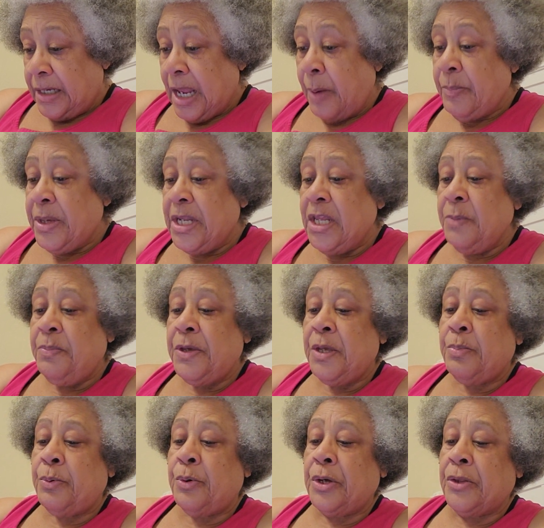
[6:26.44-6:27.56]
Now, many
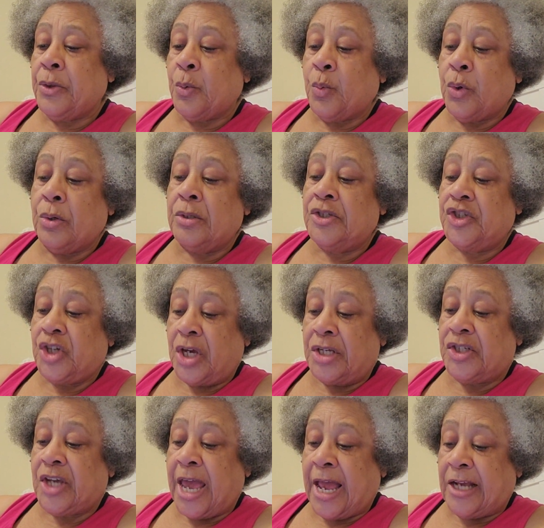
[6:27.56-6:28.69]
people in the world
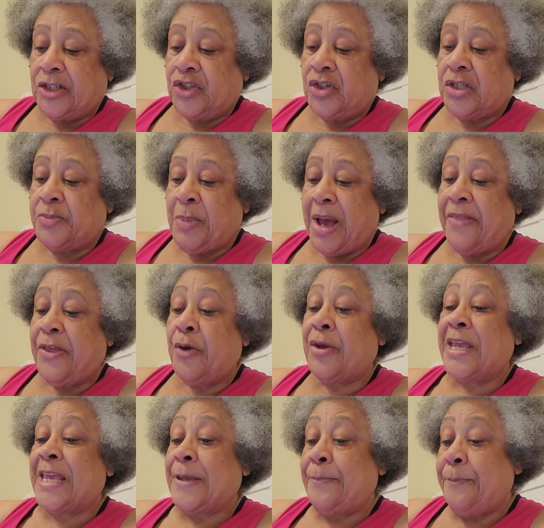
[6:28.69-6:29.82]
judge actions by their
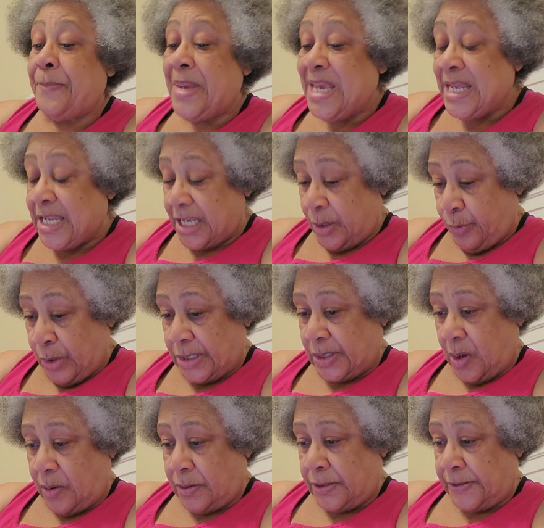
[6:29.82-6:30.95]
immediate
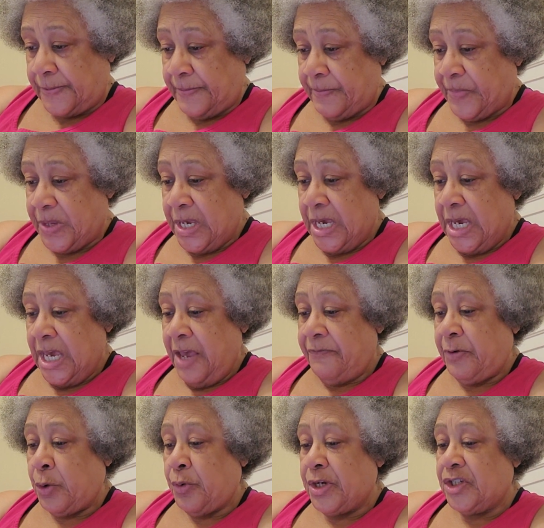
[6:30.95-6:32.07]
results.
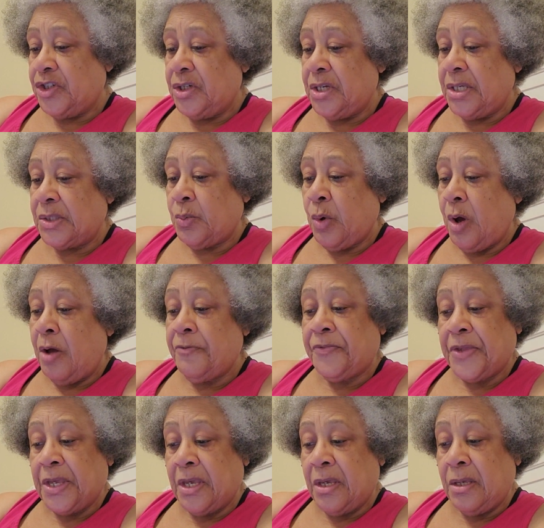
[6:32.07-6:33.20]
If a Christian does a wrong
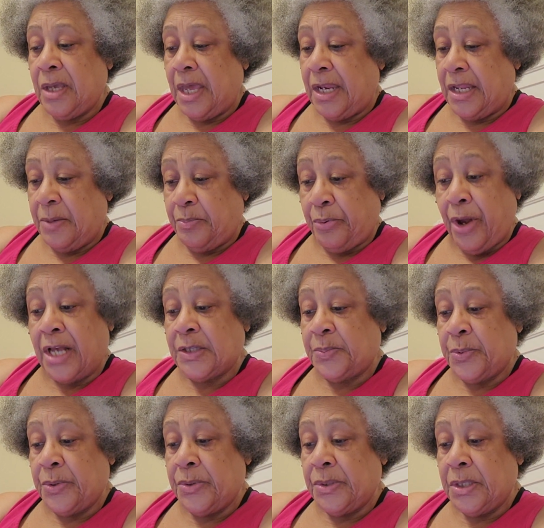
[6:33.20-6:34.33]
thing and it
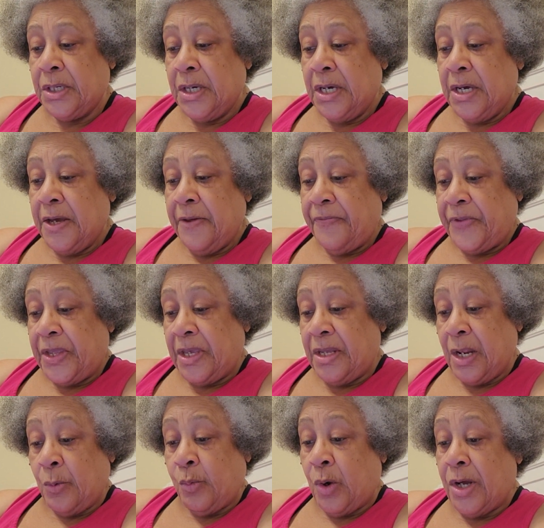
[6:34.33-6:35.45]
prospers,
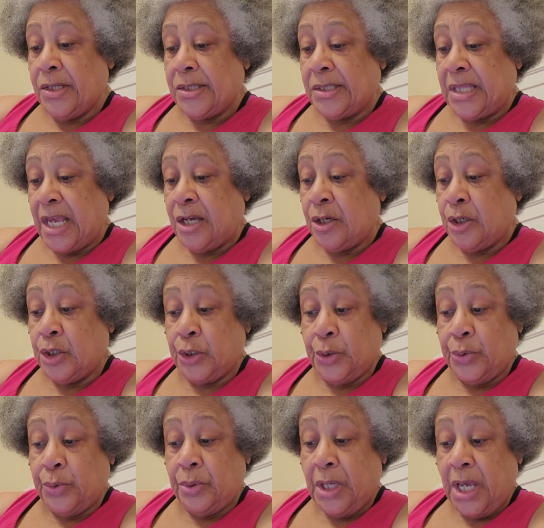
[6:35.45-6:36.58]
then at once they
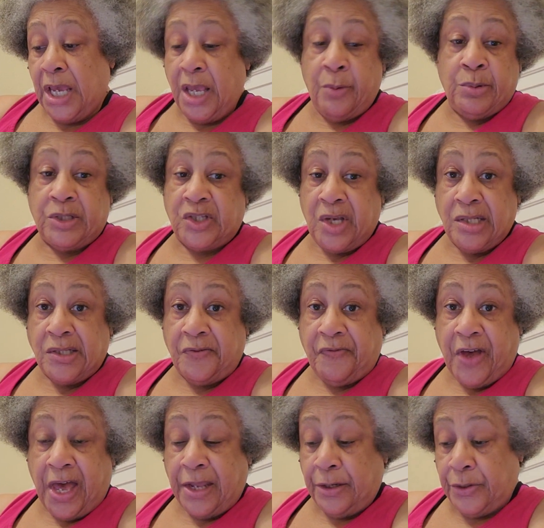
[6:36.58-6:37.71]
conclude he was
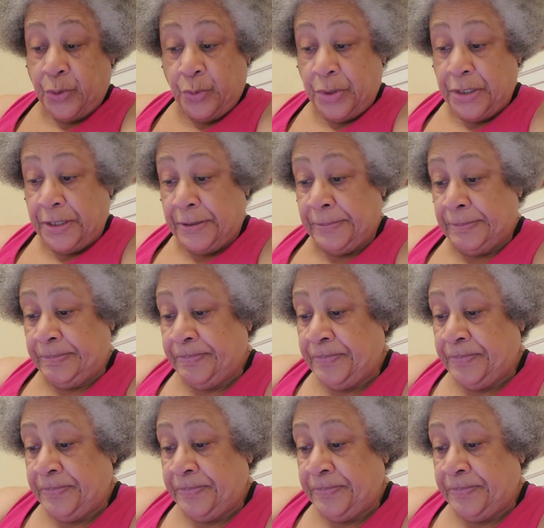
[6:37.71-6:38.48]
justified in doing it.